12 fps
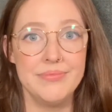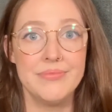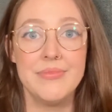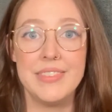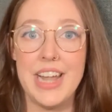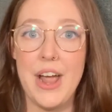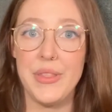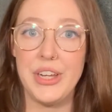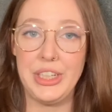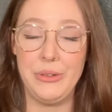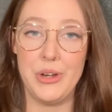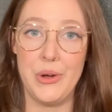Now that
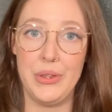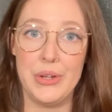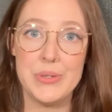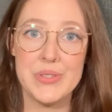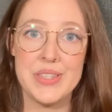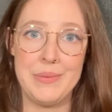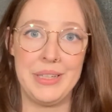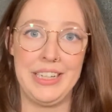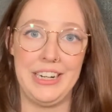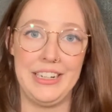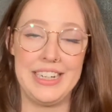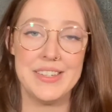you know those
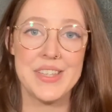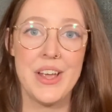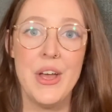similarities,